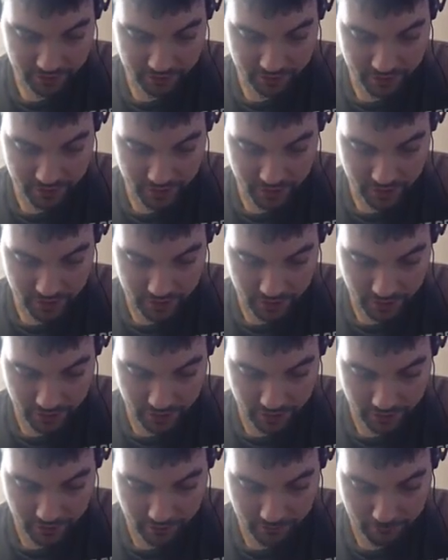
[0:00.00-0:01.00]
the
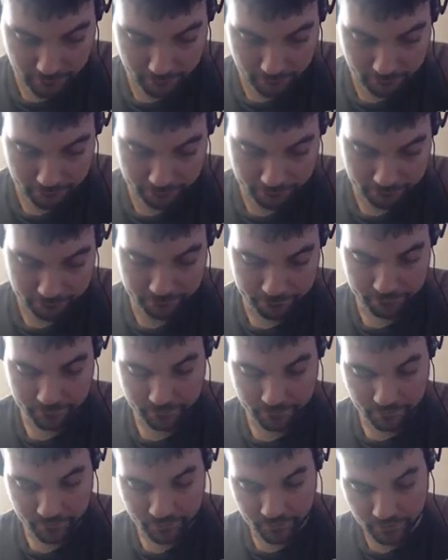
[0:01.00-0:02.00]

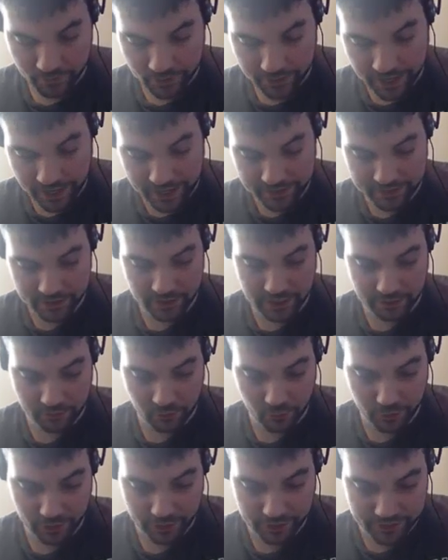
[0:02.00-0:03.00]
the castle level
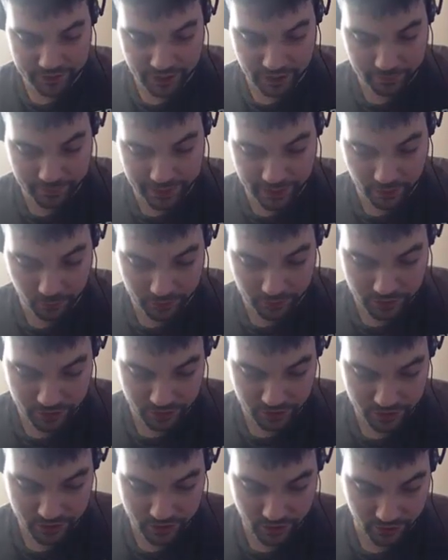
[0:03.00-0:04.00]
really isn't going to be anyone's
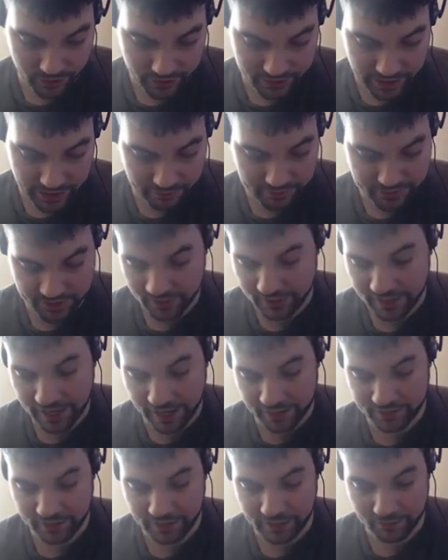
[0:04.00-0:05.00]
concern, because obviously
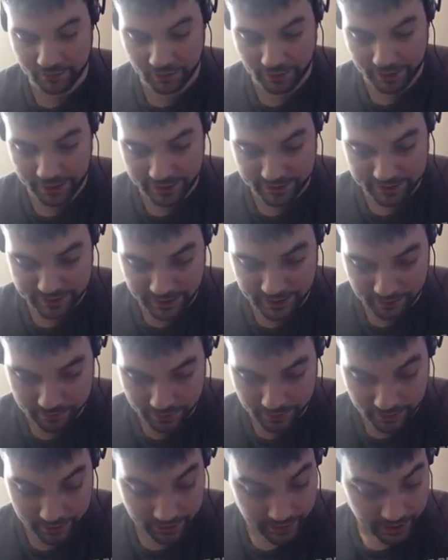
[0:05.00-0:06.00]
castle level 18,
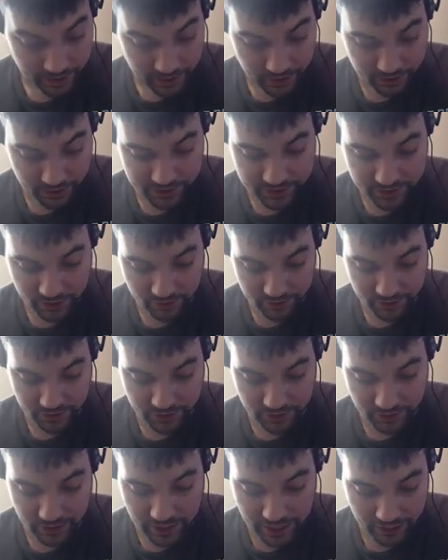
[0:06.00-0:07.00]
but you still need a
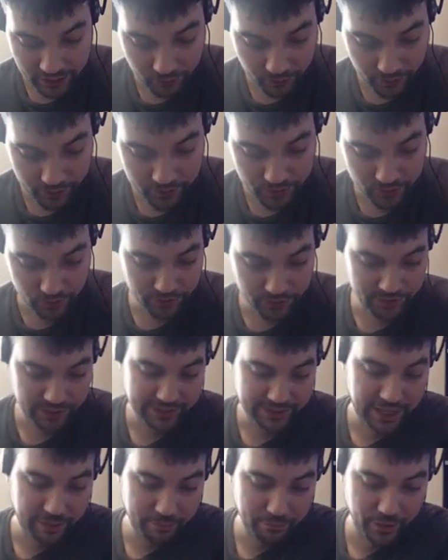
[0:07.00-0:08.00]
lot of resources. Like
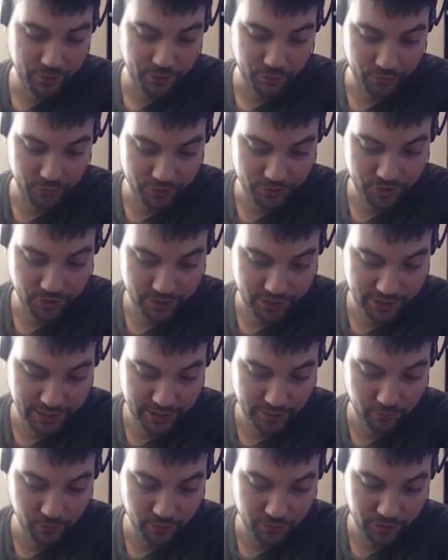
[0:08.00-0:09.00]
that mithril starting to get
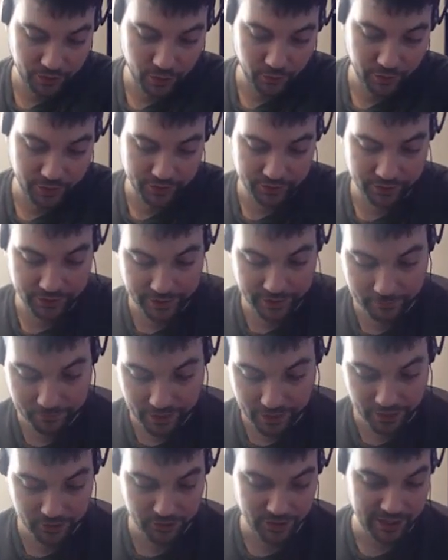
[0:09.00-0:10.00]
up really quickly, and
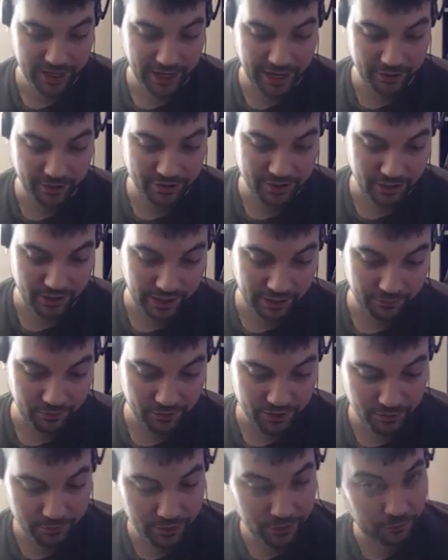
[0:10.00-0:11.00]
as you get higher into the
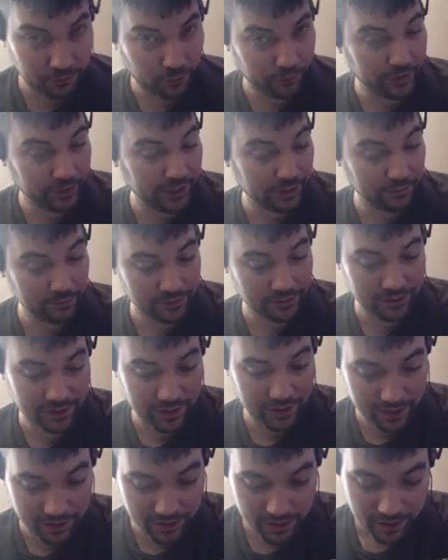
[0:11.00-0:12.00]
levels, the mithril becomes
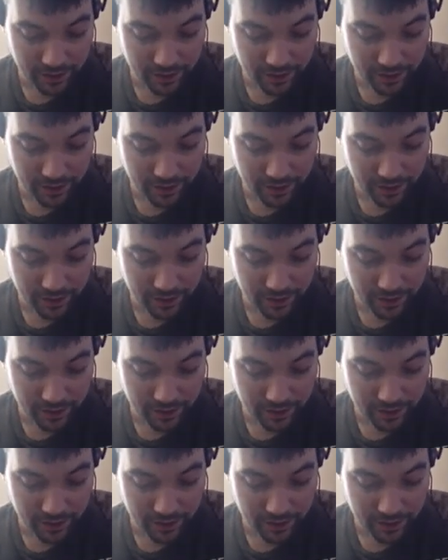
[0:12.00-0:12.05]
the